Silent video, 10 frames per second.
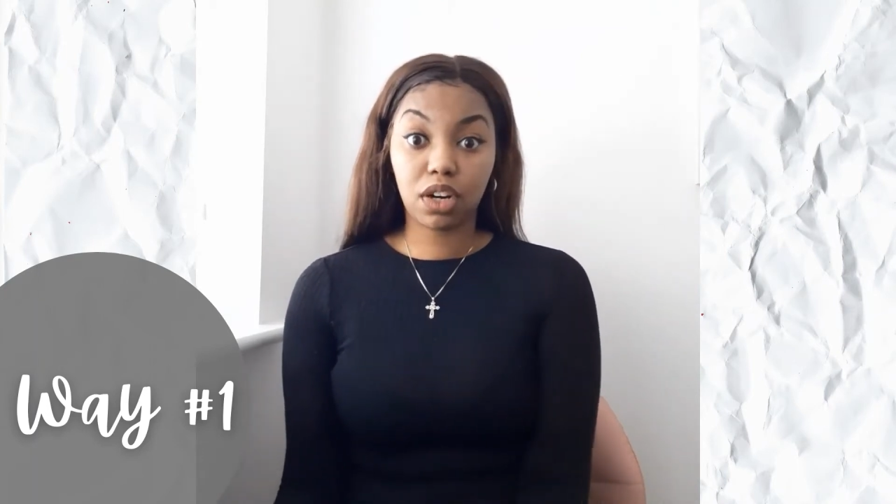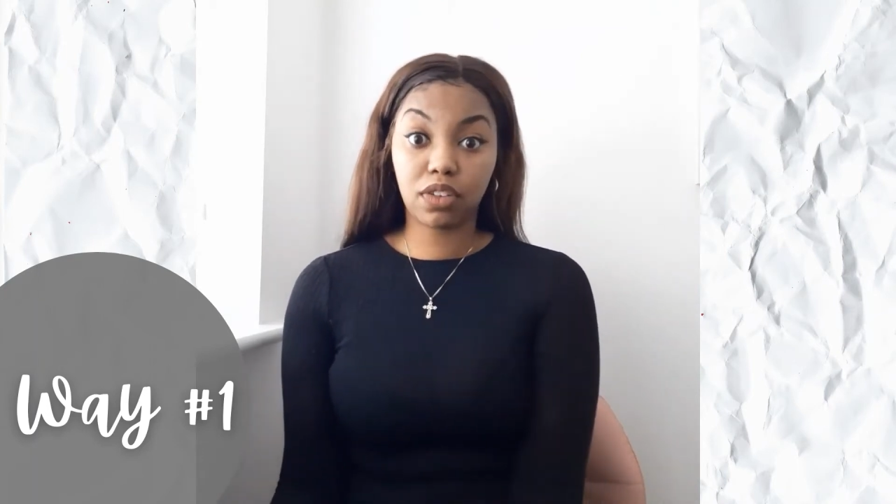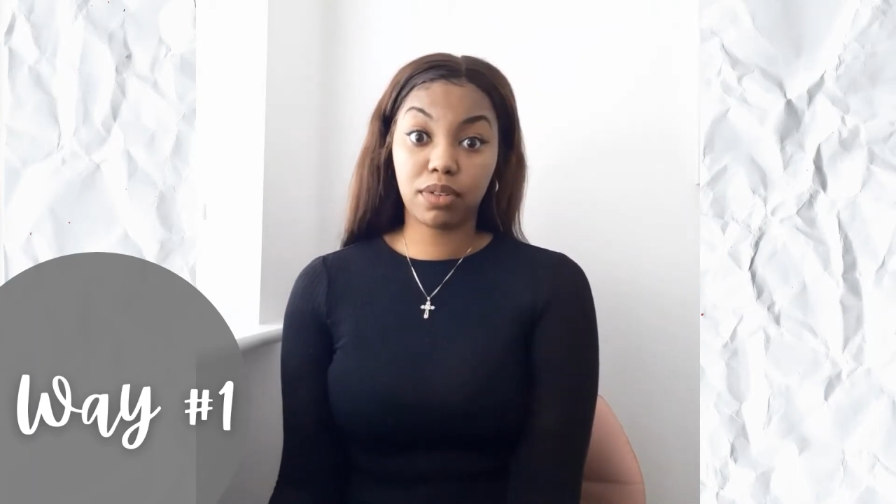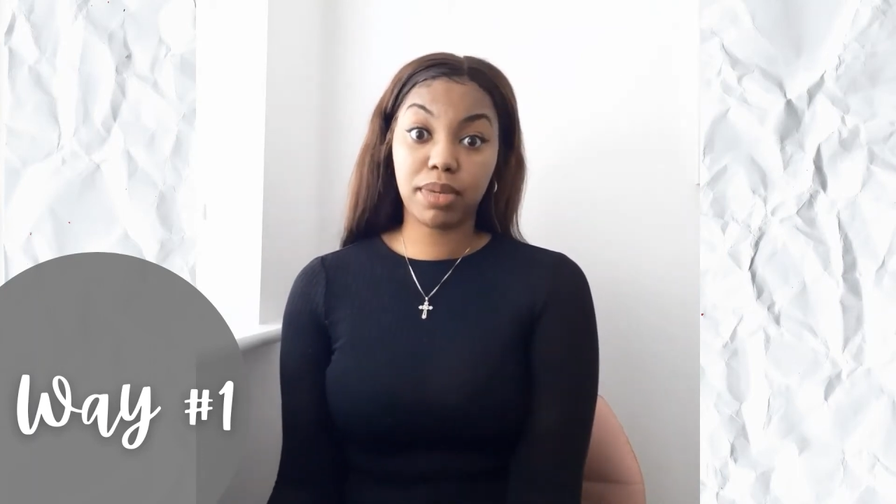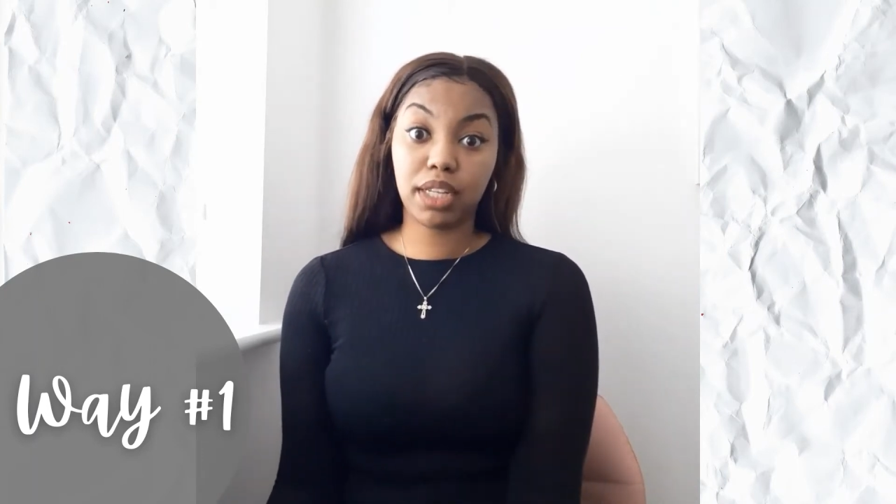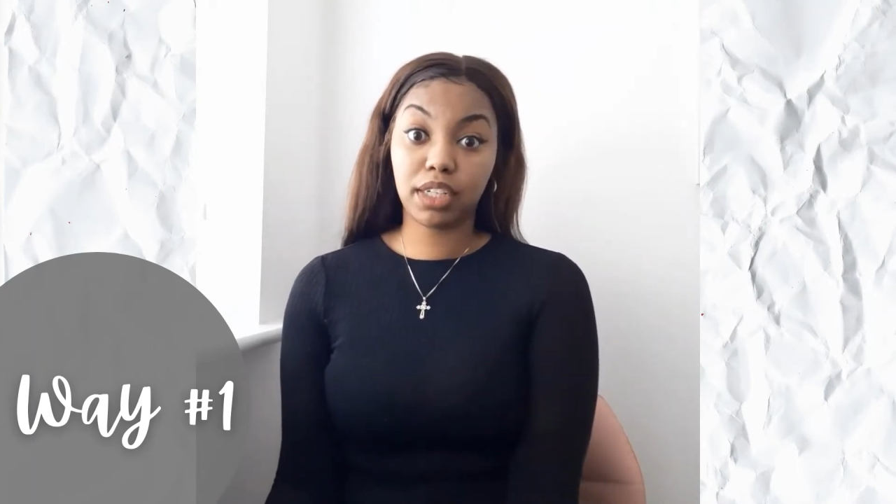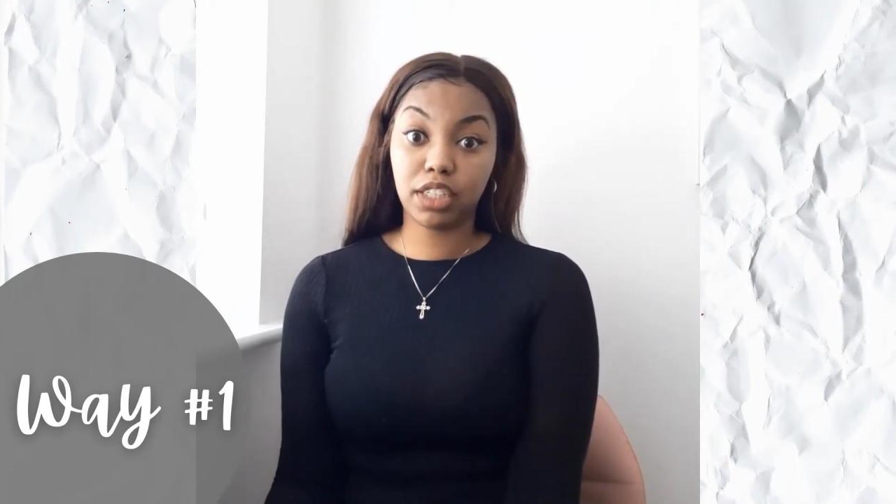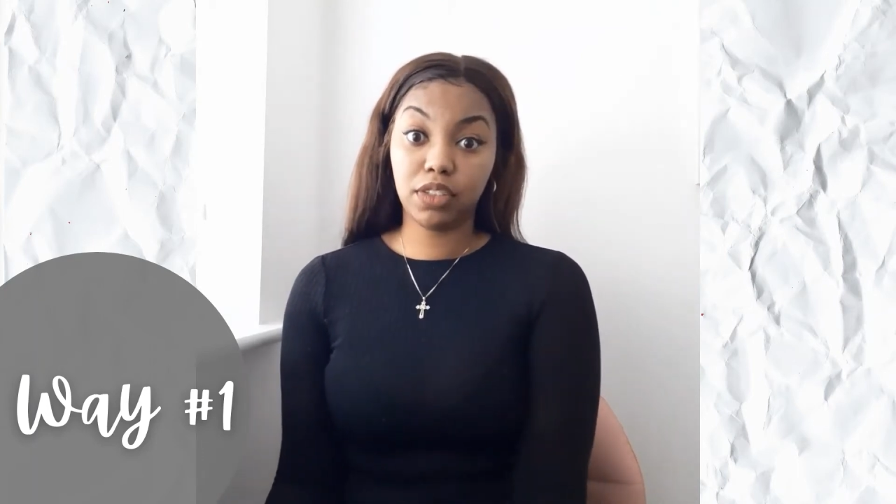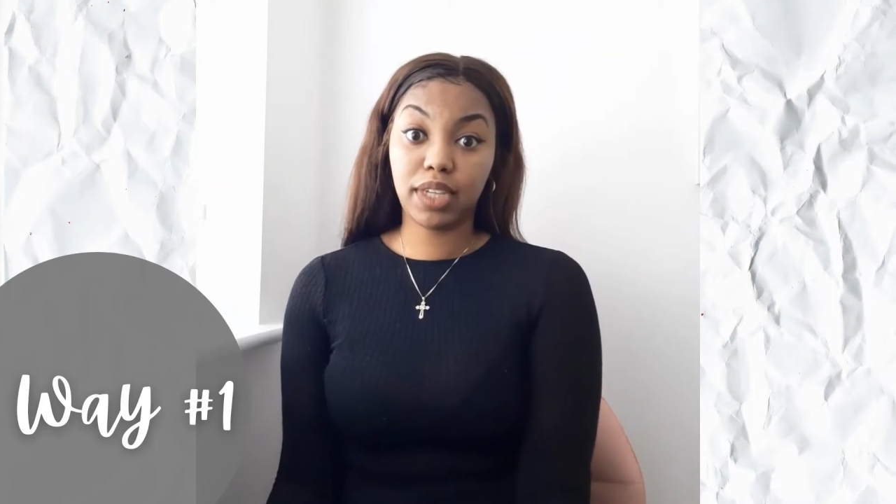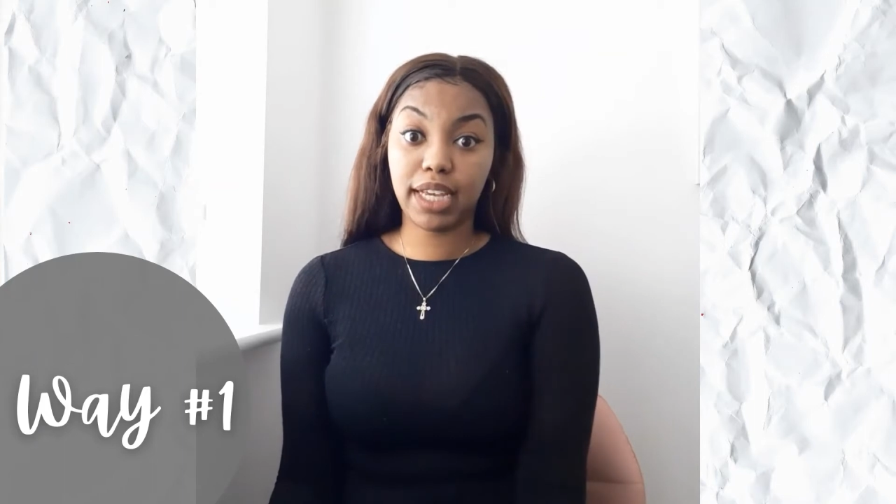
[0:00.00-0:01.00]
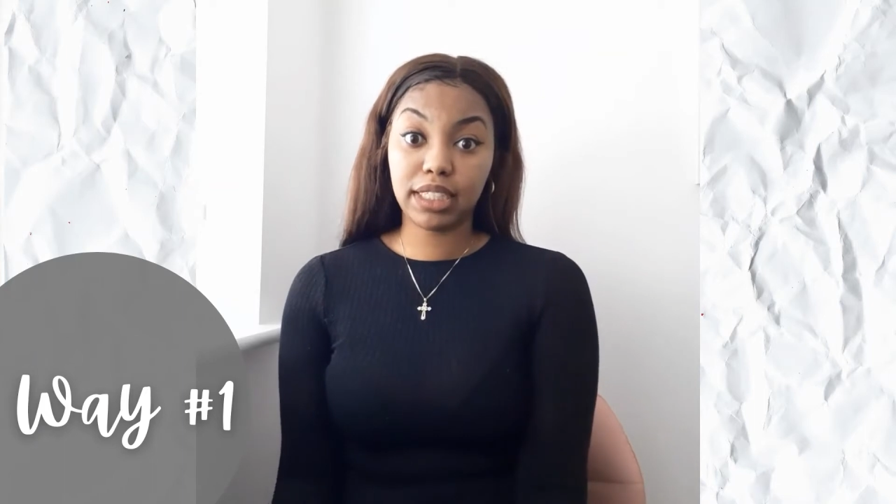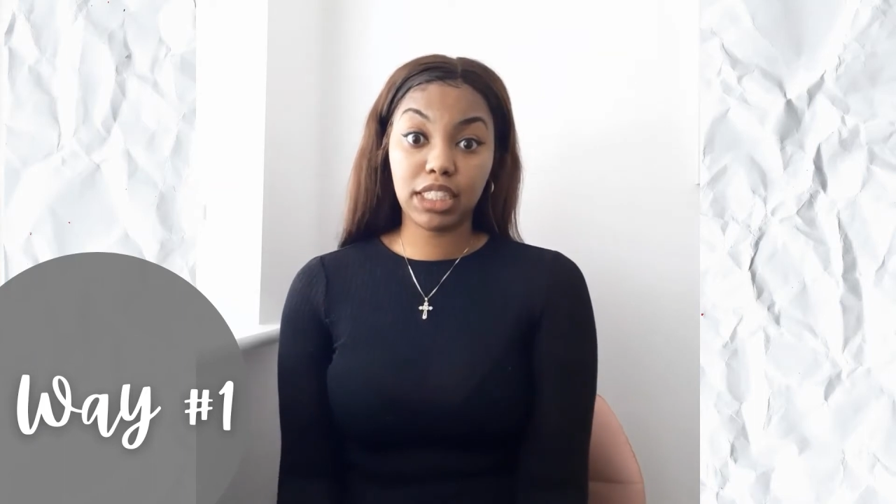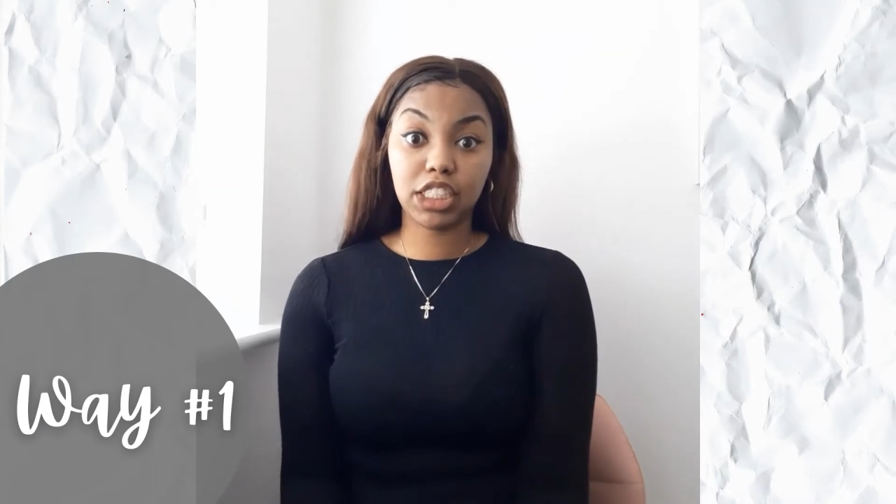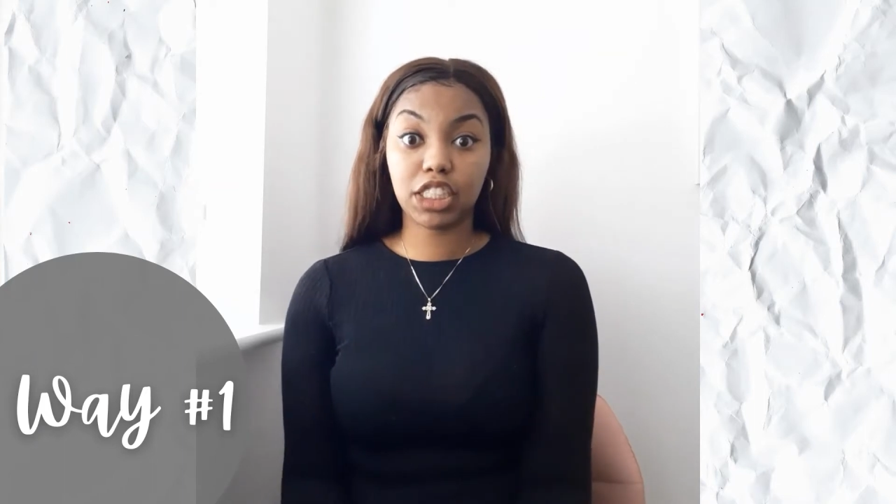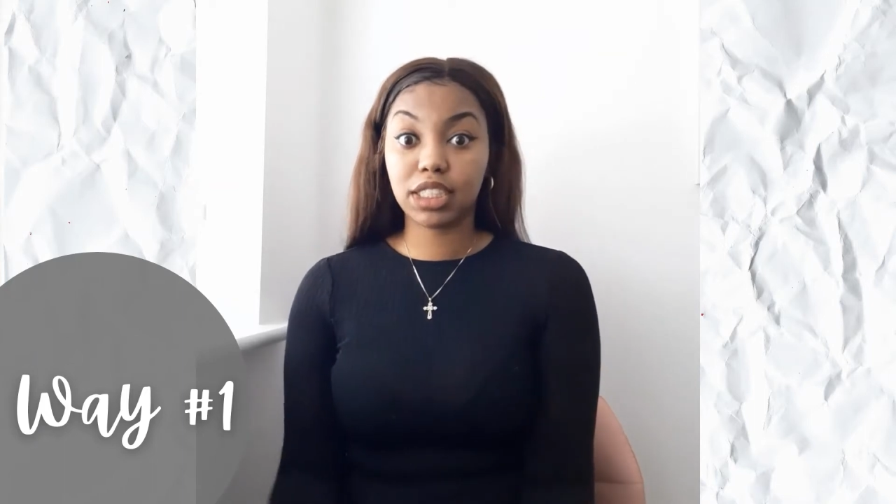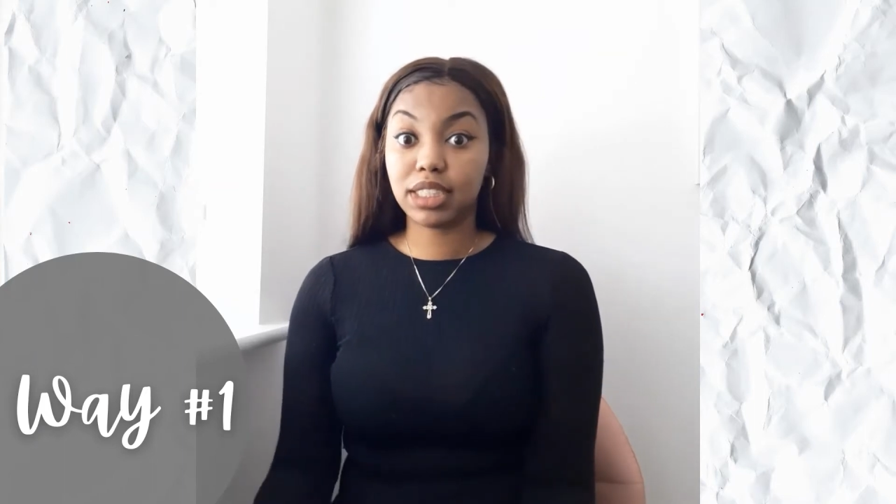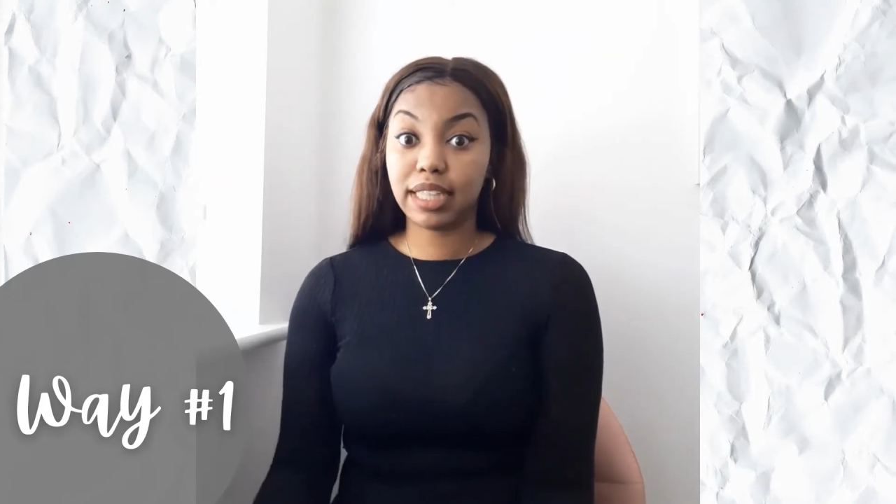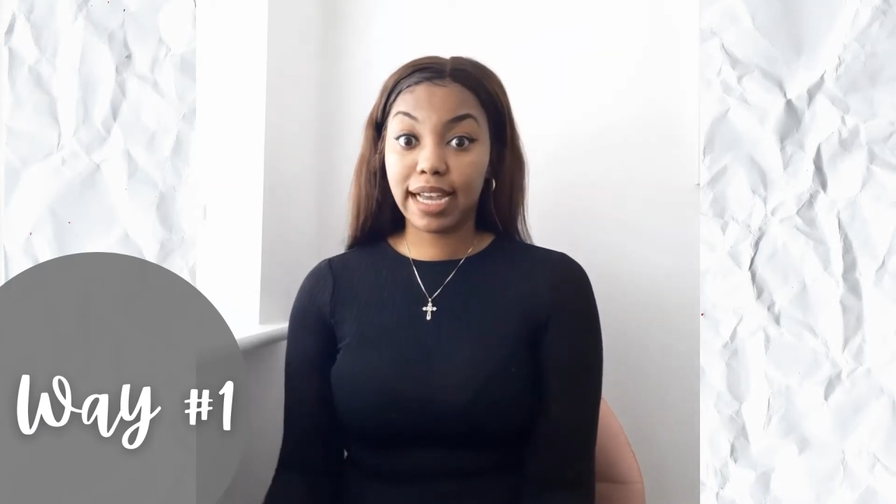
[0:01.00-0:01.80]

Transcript: heard from other U K teachers,